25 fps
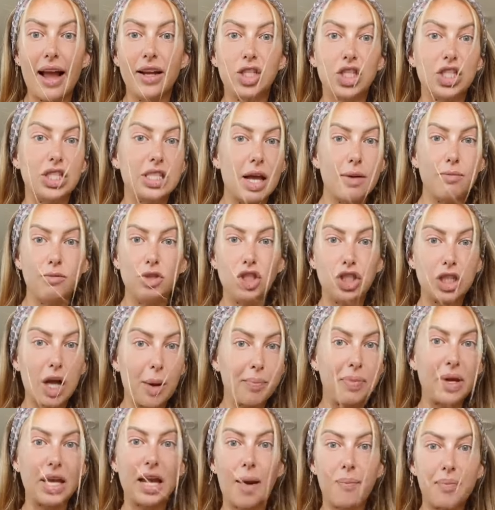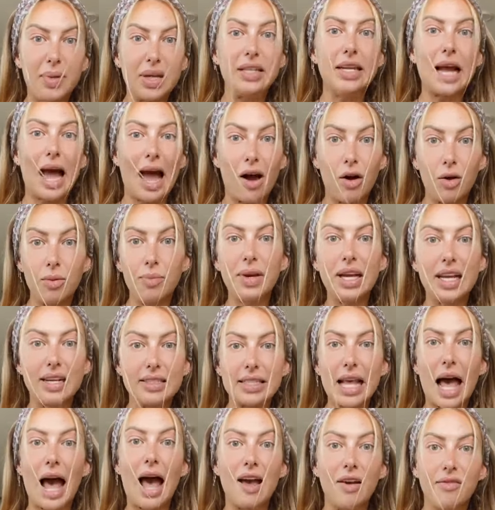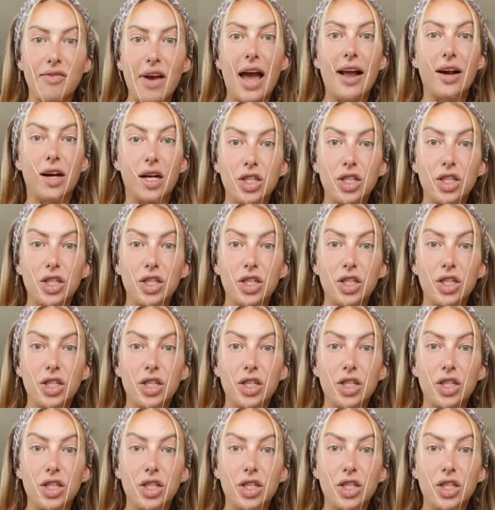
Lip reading: I just am jumping up and down because I have